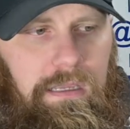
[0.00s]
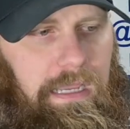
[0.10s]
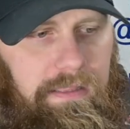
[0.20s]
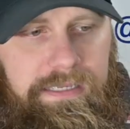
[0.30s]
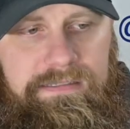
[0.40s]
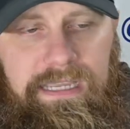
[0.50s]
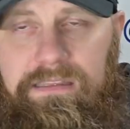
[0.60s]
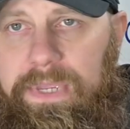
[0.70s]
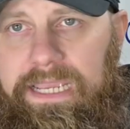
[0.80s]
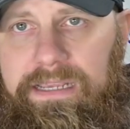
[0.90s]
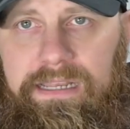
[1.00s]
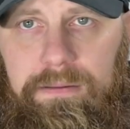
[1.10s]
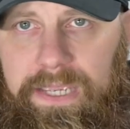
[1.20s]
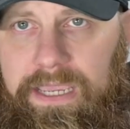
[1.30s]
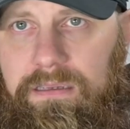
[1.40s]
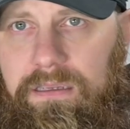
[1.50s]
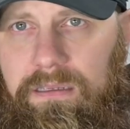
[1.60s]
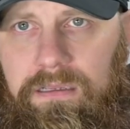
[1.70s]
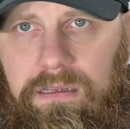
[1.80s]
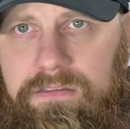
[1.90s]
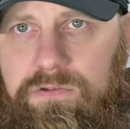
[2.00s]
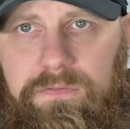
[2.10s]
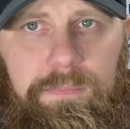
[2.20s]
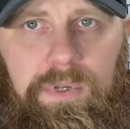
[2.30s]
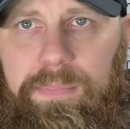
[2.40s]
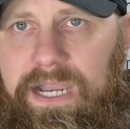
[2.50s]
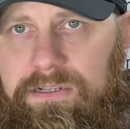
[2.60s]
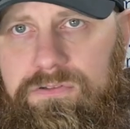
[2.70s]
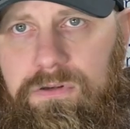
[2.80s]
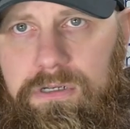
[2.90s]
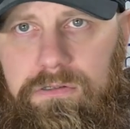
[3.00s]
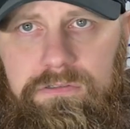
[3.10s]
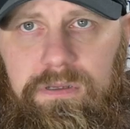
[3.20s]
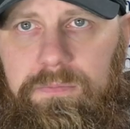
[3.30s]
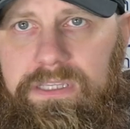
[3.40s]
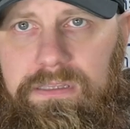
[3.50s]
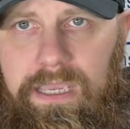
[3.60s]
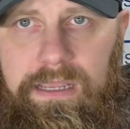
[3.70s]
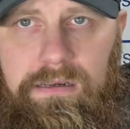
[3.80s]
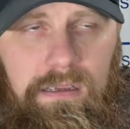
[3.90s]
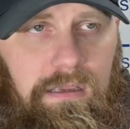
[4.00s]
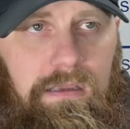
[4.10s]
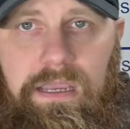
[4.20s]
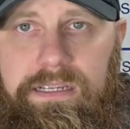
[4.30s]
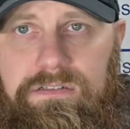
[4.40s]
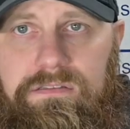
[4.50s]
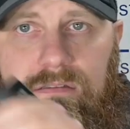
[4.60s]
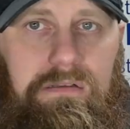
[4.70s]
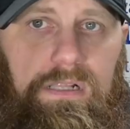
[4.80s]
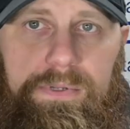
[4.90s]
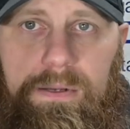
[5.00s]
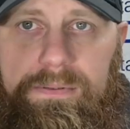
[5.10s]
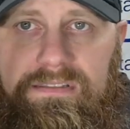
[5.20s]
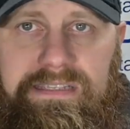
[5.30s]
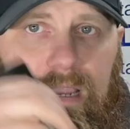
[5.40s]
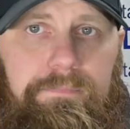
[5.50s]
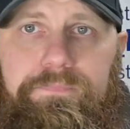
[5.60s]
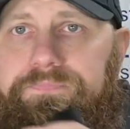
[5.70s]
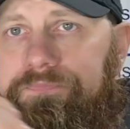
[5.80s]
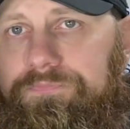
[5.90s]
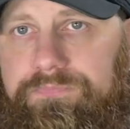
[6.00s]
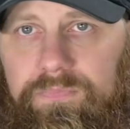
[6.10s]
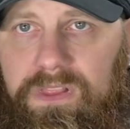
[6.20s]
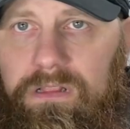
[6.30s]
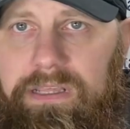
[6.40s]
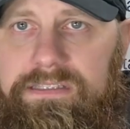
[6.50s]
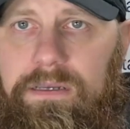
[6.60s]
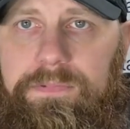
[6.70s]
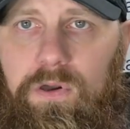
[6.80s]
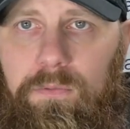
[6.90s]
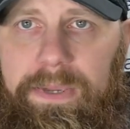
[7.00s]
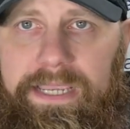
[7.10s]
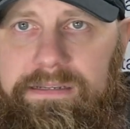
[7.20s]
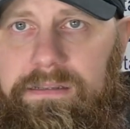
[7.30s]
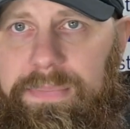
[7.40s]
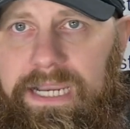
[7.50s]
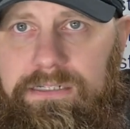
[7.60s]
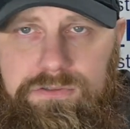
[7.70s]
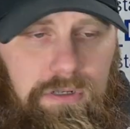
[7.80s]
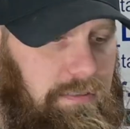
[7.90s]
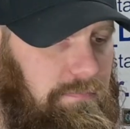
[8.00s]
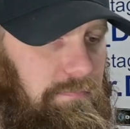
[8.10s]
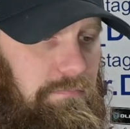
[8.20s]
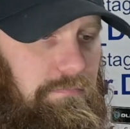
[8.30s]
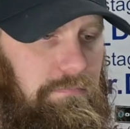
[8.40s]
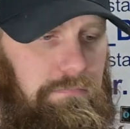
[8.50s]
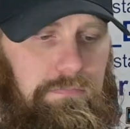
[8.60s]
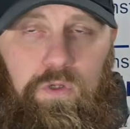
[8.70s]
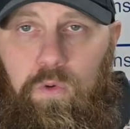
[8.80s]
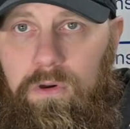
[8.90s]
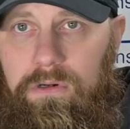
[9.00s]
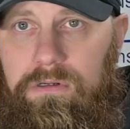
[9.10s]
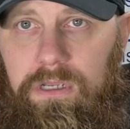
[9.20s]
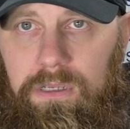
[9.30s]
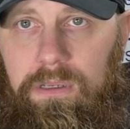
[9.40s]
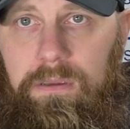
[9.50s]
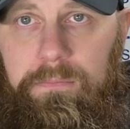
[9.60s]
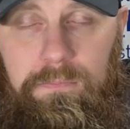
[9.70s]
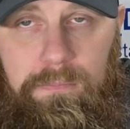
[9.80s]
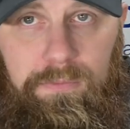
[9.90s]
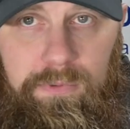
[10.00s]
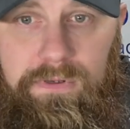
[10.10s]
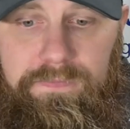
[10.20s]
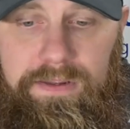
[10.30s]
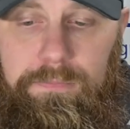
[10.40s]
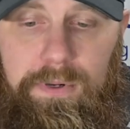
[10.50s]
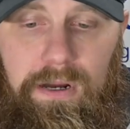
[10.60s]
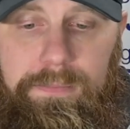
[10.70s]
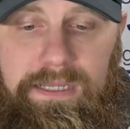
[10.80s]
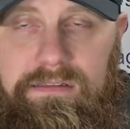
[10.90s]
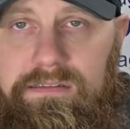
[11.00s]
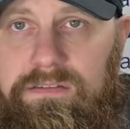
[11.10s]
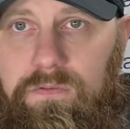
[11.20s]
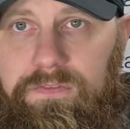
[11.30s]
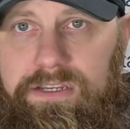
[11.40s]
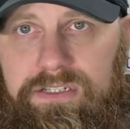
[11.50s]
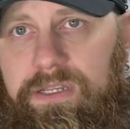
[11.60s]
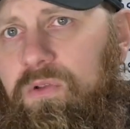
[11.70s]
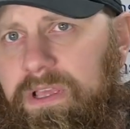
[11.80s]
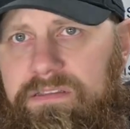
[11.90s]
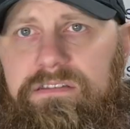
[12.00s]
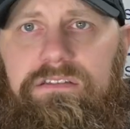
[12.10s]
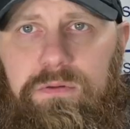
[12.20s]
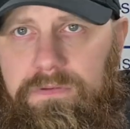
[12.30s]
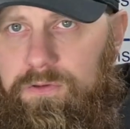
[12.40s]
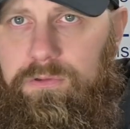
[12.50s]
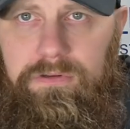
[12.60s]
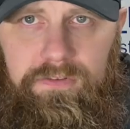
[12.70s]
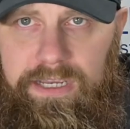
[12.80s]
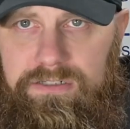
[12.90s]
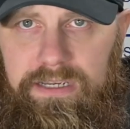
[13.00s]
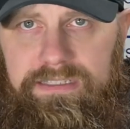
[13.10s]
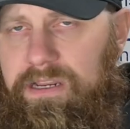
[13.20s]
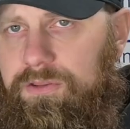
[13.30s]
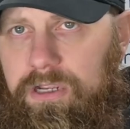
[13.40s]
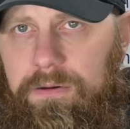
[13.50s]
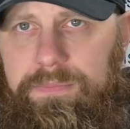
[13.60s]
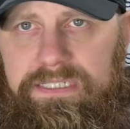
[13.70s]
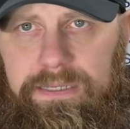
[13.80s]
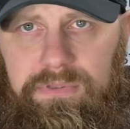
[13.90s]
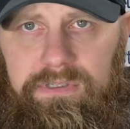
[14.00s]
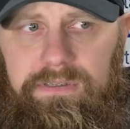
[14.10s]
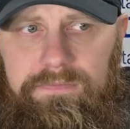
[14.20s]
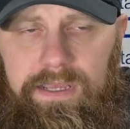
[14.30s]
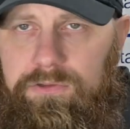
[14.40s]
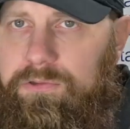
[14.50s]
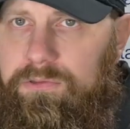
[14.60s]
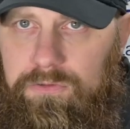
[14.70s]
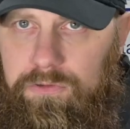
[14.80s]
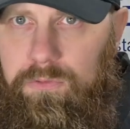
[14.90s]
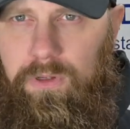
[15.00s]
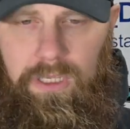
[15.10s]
like it's got the magnet on the back, so if I'm in a box truck or something like that, I can just clip it up on the top. Lights up the whole back end of the box truck. Or my real favorite part about this whole flashlight, and Olight does this with a few of their flashlights, and other companies I believe now do it too,